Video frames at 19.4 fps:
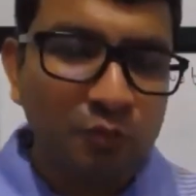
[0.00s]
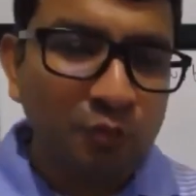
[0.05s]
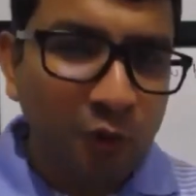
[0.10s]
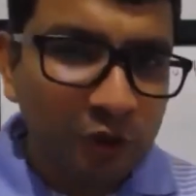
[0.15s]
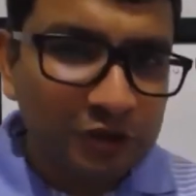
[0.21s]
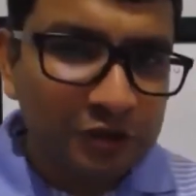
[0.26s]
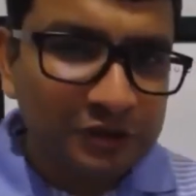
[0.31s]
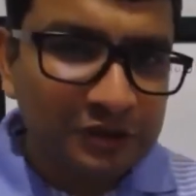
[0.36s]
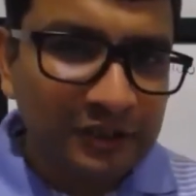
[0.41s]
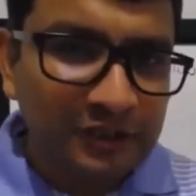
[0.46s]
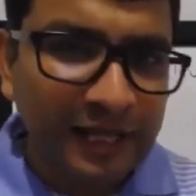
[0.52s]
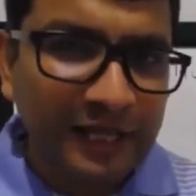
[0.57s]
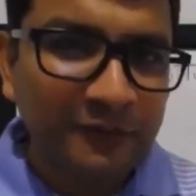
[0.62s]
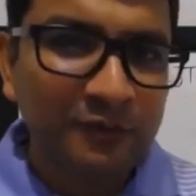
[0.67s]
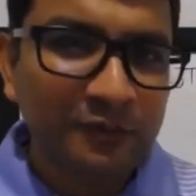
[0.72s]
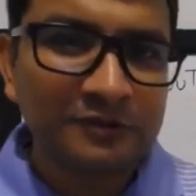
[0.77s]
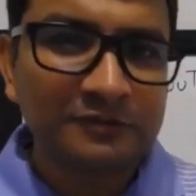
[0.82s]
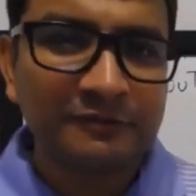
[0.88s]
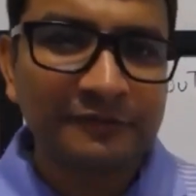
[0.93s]
watched
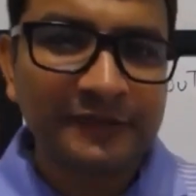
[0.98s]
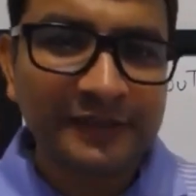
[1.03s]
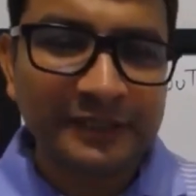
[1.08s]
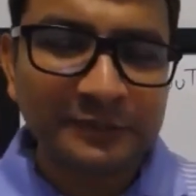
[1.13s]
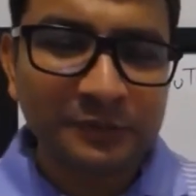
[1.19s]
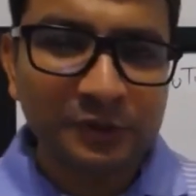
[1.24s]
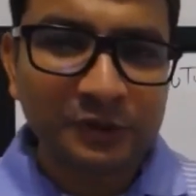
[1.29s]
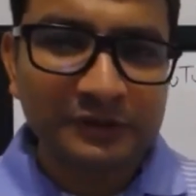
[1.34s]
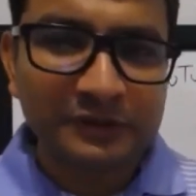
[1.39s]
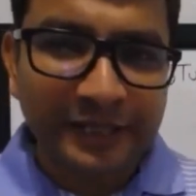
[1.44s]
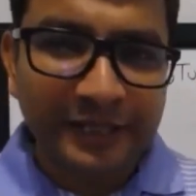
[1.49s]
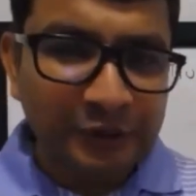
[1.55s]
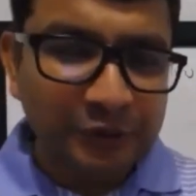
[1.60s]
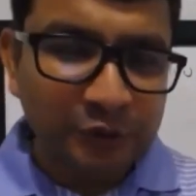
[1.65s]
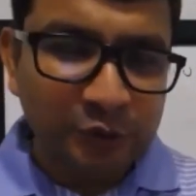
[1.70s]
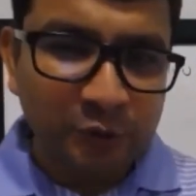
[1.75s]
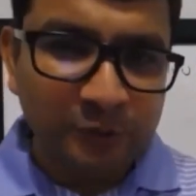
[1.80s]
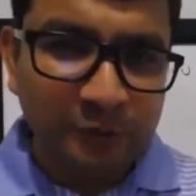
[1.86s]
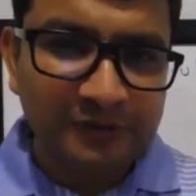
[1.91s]
live on Facebook, thank you
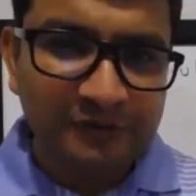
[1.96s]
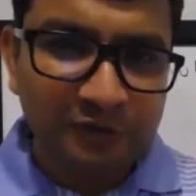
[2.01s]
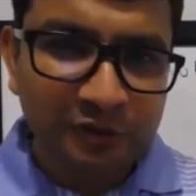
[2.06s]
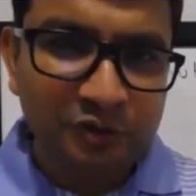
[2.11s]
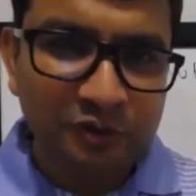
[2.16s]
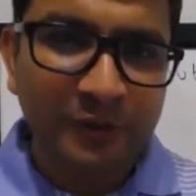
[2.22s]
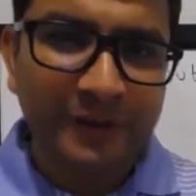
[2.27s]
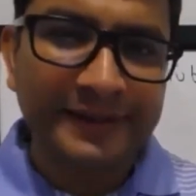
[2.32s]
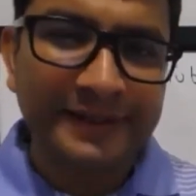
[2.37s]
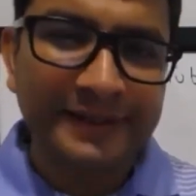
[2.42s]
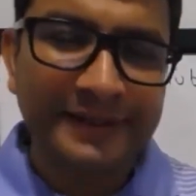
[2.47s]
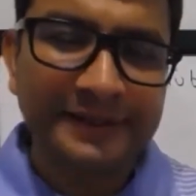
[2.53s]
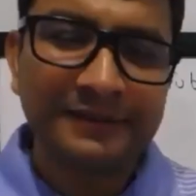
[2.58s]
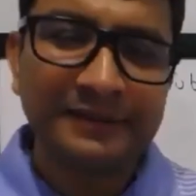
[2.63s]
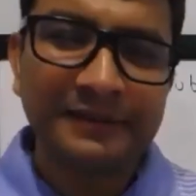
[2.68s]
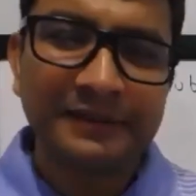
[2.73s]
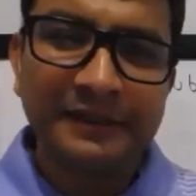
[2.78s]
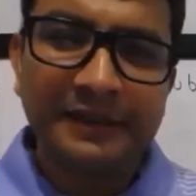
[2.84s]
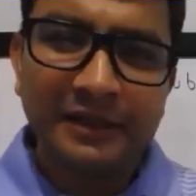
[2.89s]
so much for joining.